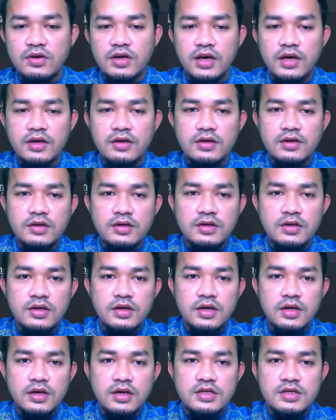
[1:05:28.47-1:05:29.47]
Okay,
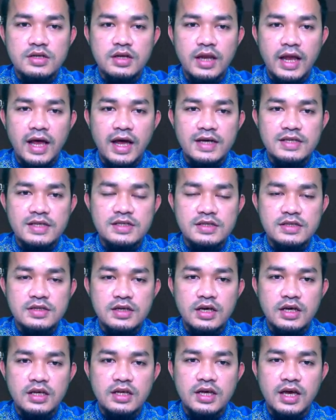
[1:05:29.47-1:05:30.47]
this class
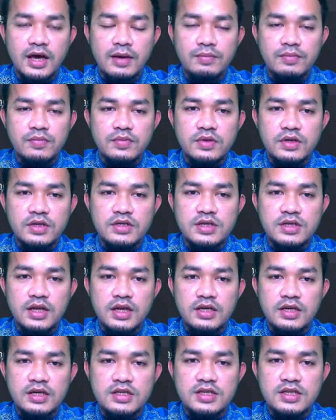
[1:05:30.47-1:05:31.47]

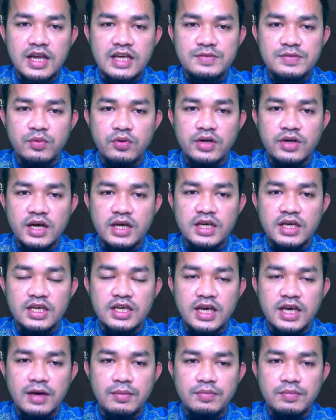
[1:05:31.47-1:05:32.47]
this class product
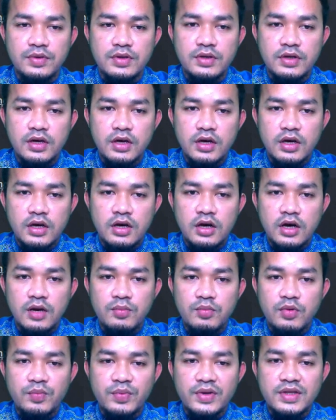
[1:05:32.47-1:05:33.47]
encap
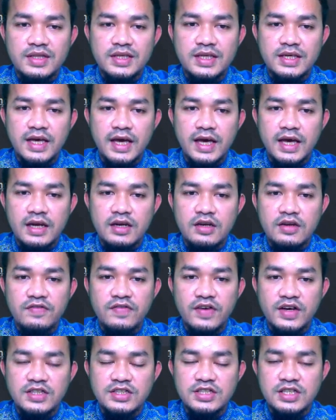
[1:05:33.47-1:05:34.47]
property and the
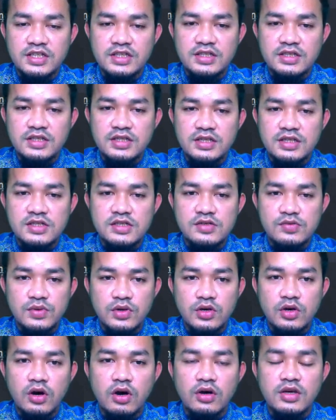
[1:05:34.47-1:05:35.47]
function. This is we
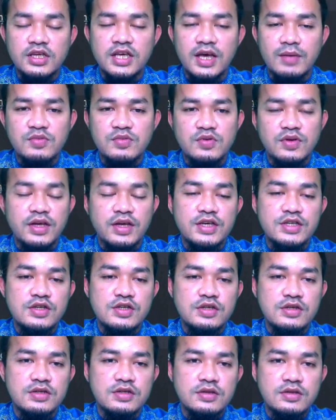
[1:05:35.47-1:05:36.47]
call
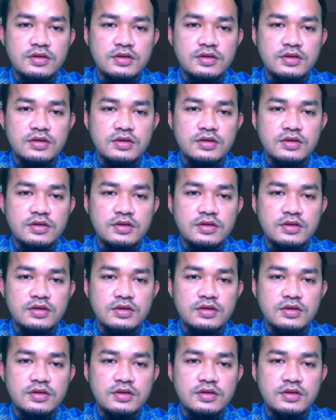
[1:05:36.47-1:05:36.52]
encapsulation.